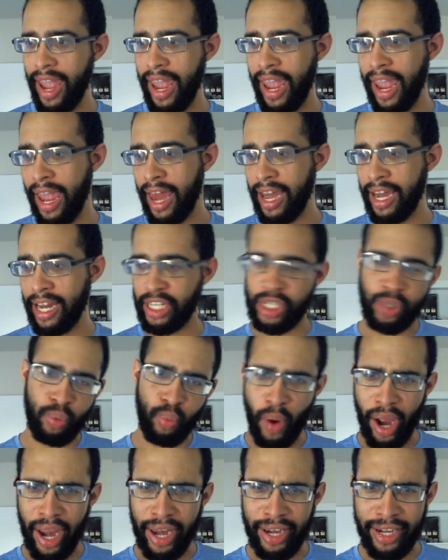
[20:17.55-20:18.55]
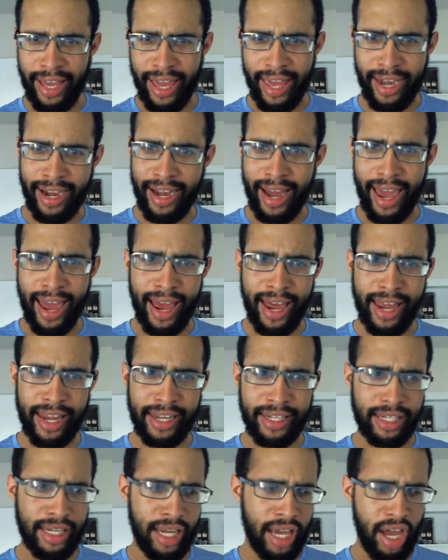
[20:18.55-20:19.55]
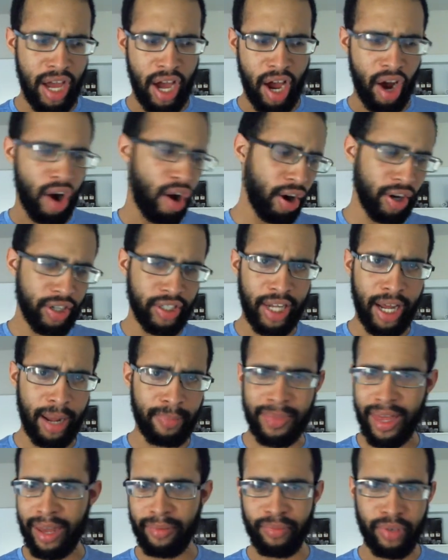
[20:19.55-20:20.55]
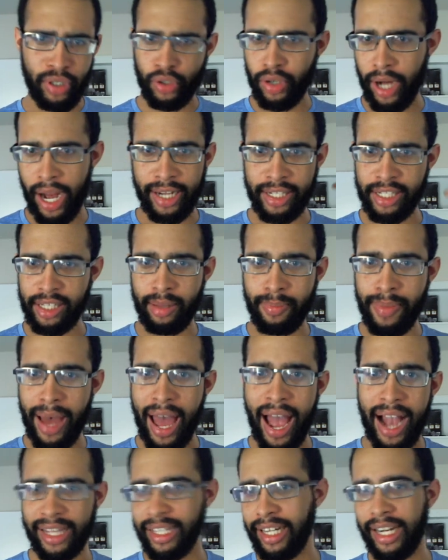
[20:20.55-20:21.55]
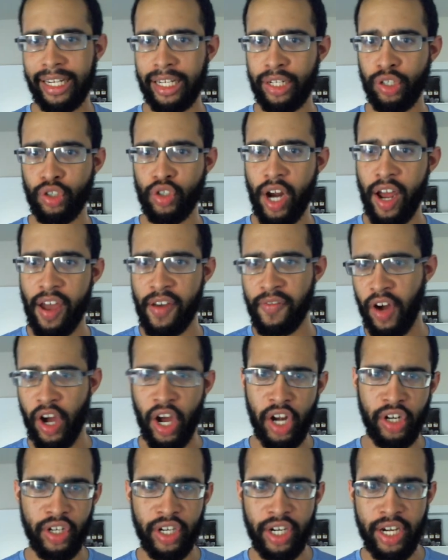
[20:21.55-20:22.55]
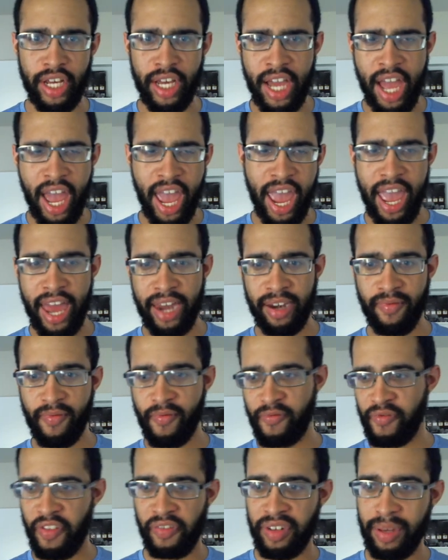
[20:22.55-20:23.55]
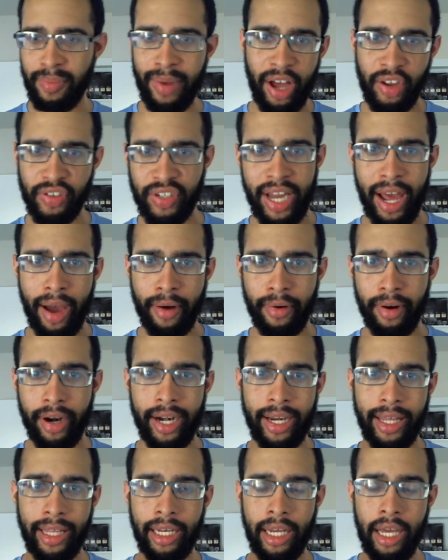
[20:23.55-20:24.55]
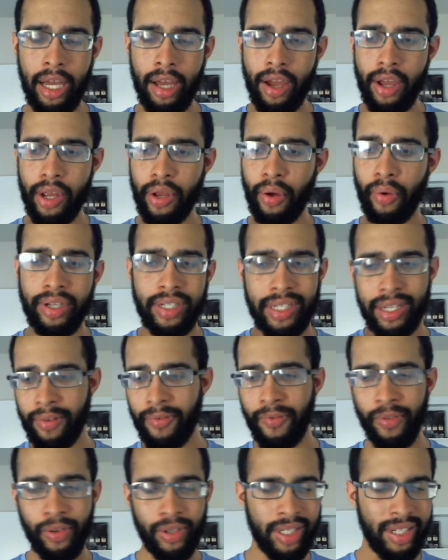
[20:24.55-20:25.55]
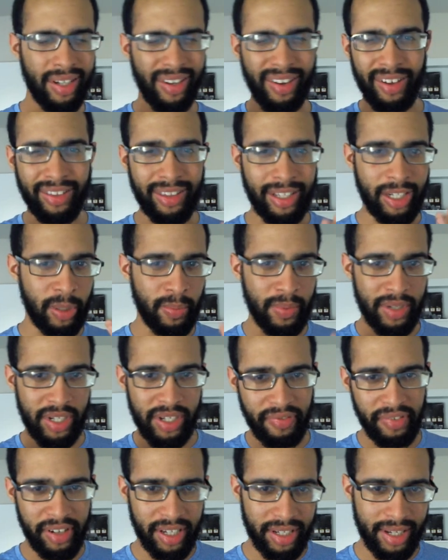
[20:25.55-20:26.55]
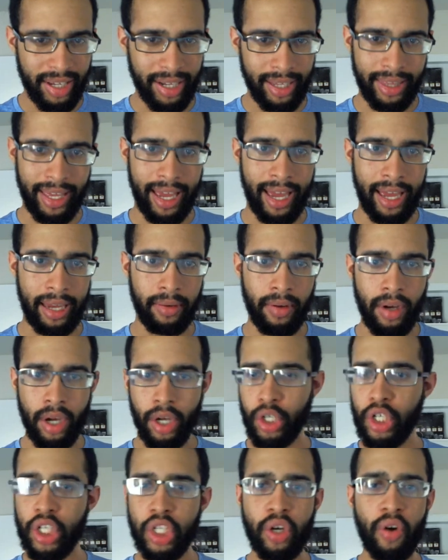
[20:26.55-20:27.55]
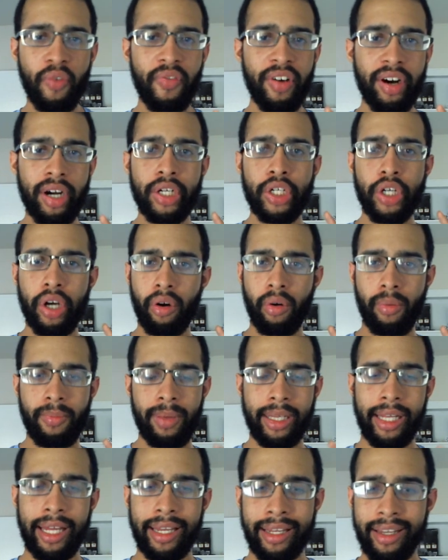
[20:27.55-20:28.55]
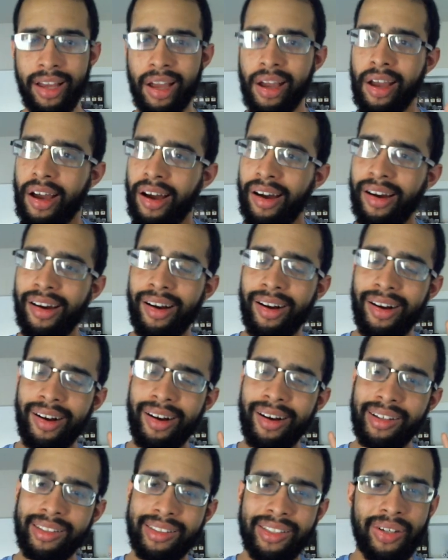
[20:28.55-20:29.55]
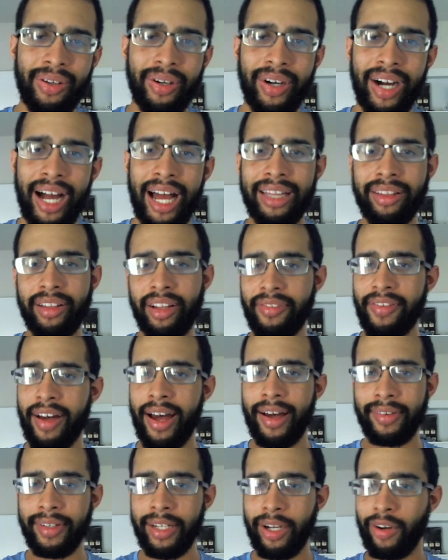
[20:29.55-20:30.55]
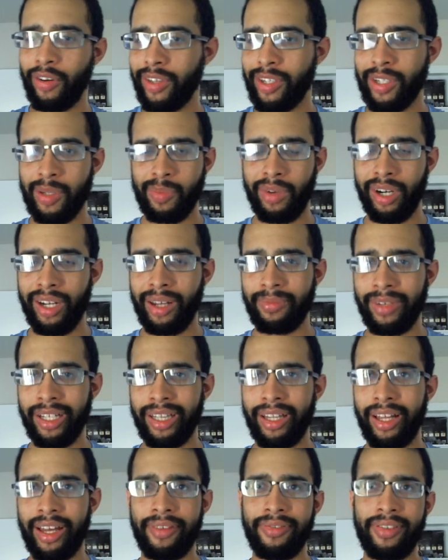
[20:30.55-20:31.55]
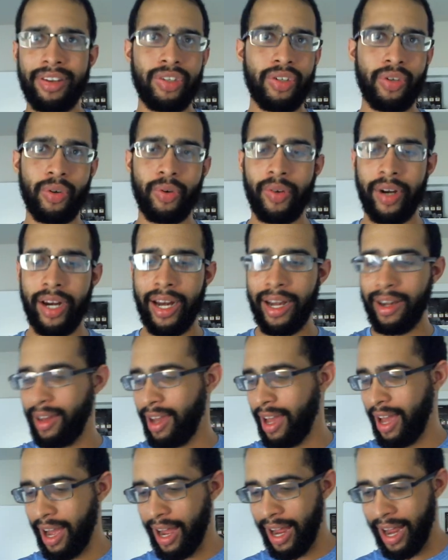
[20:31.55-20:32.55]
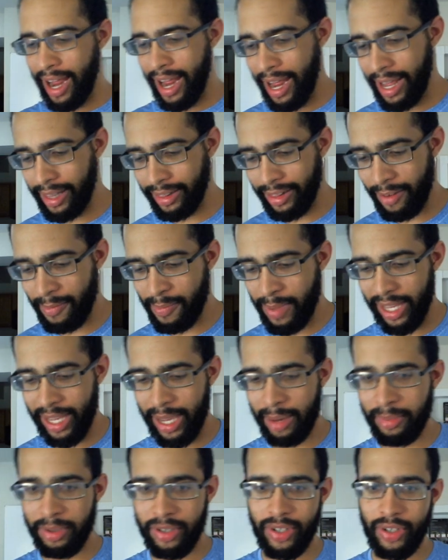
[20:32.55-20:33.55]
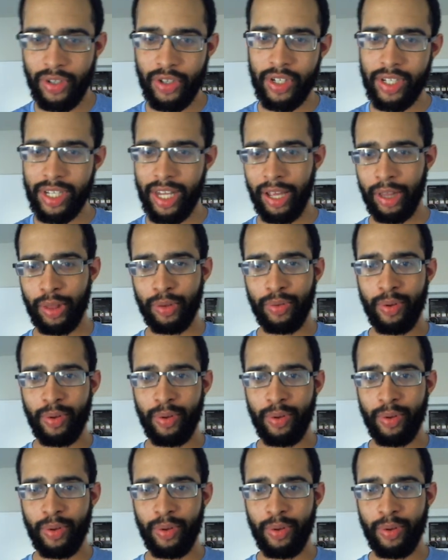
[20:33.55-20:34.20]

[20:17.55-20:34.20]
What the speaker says: and it's white, and it has a hardtop that retracts in the back, and I can drive 150 miles an hour in it. Instead of focusing on the specifics like that, just go very general. Be like, I love having all this money in my life. It's so great. I love being able to just like